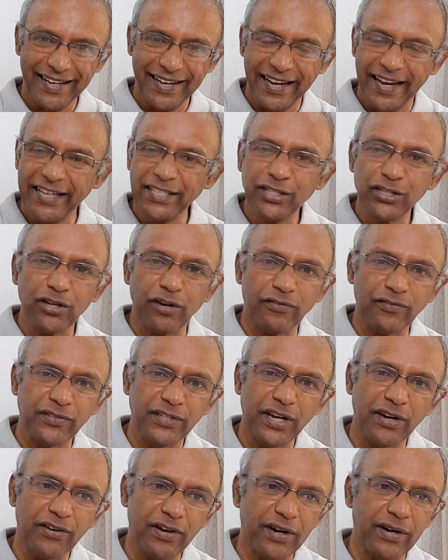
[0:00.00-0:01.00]
Instead of
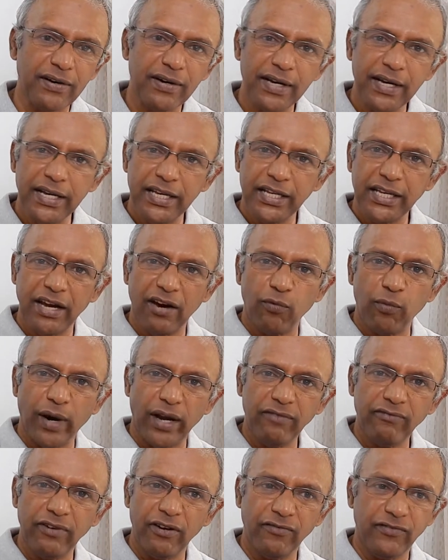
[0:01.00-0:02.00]
0, you have
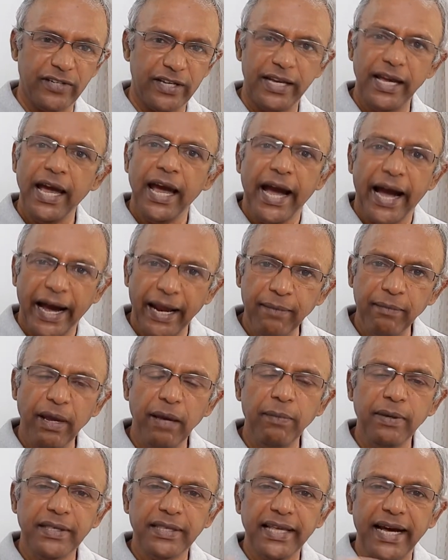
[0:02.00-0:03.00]
150. And
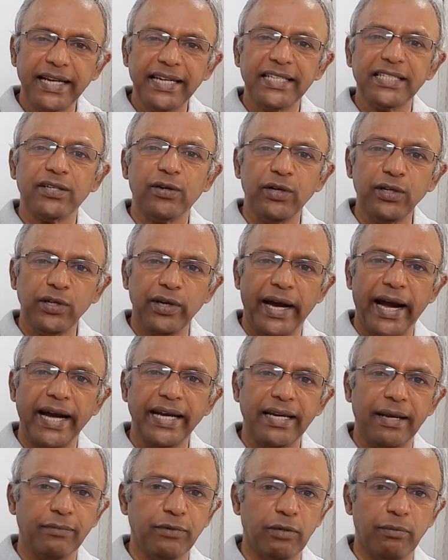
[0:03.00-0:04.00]
maybe that is going to
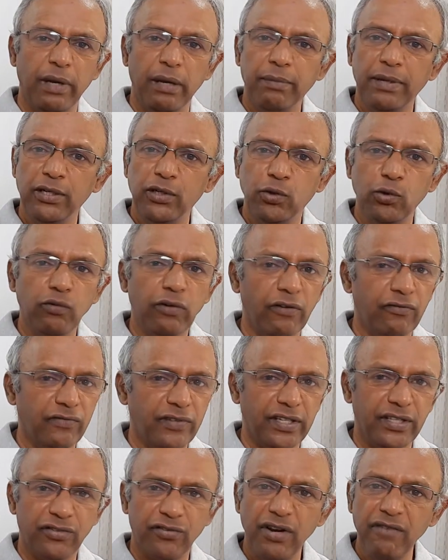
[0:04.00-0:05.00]
add up to maybe
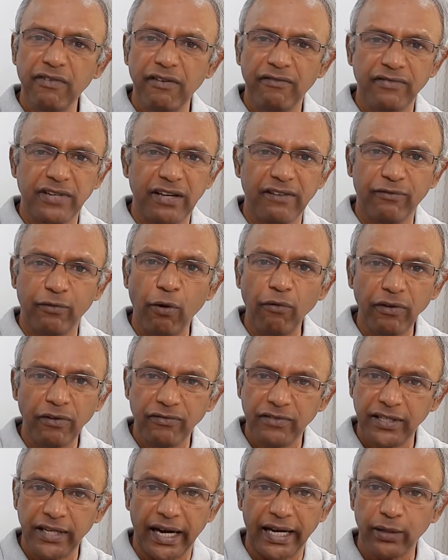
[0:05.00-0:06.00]
250, 350,
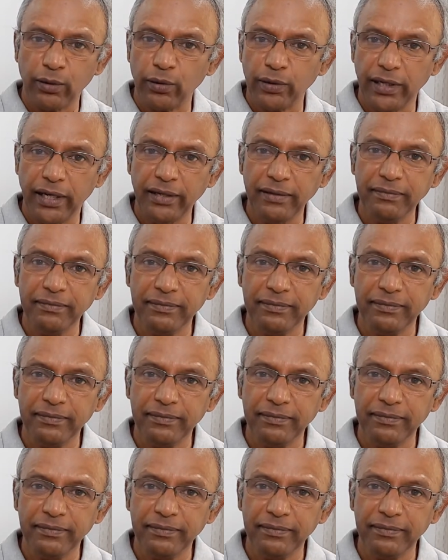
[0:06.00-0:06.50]
450, I don't know.